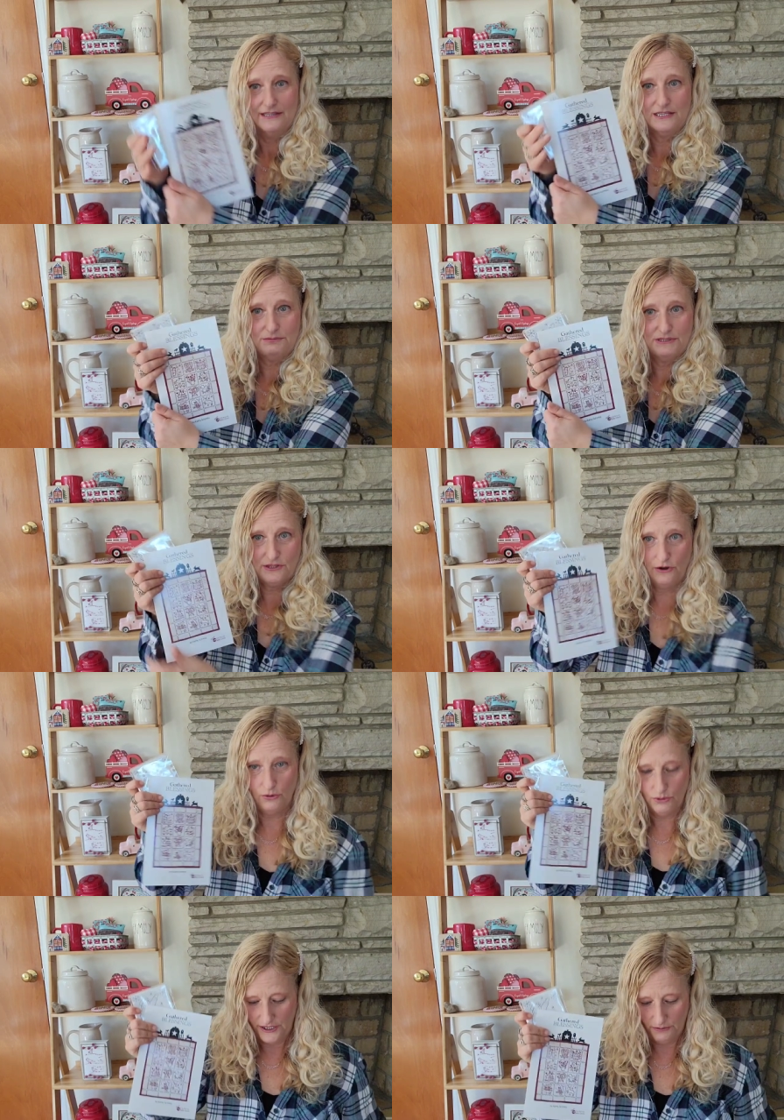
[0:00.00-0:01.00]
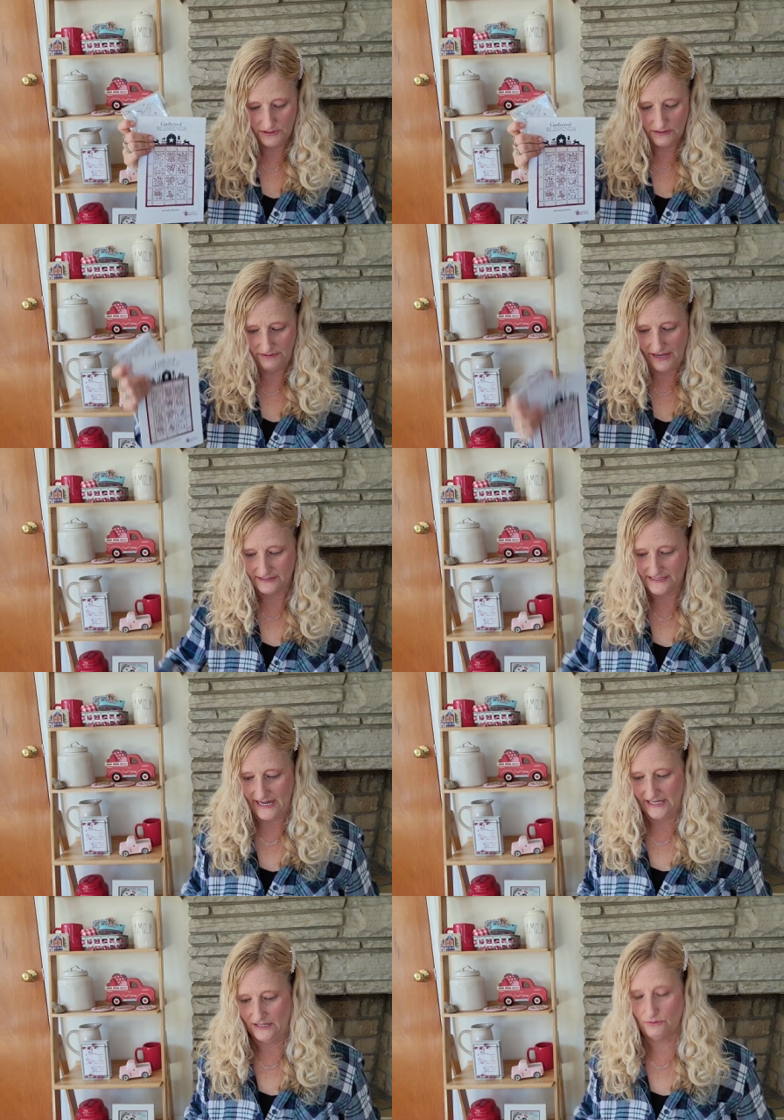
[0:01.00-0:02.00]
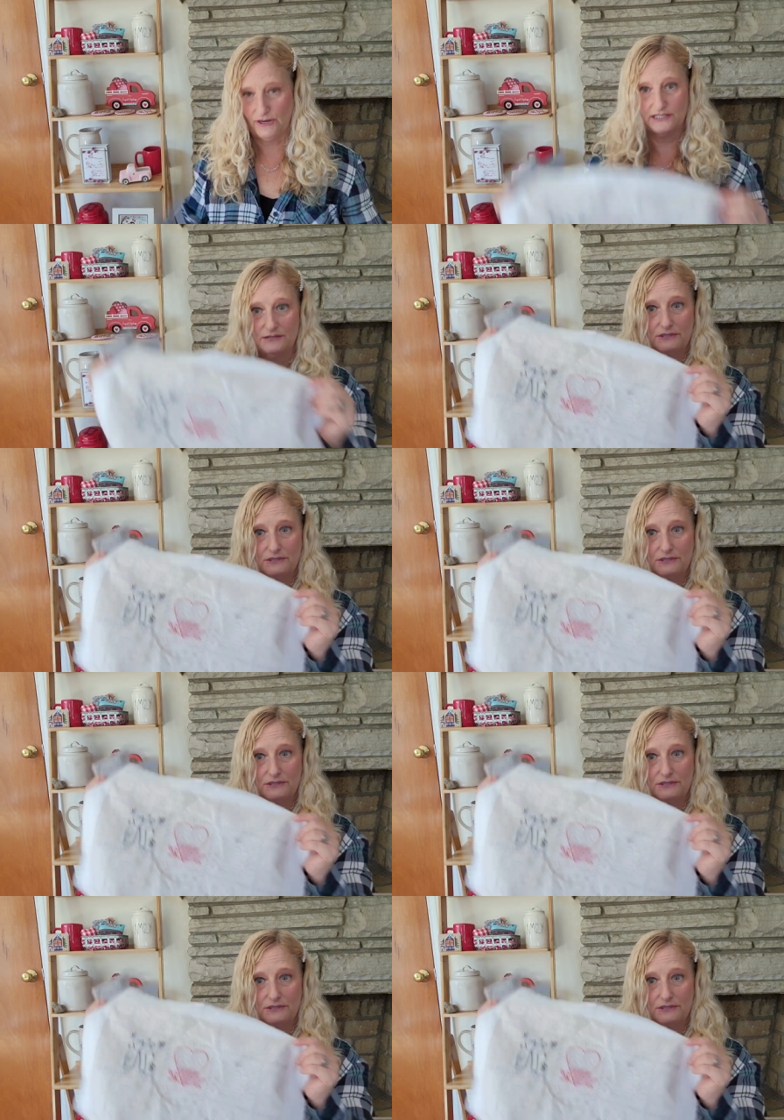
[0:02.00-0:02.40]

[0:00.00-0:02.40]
this was the whole kit with the Valdani threads.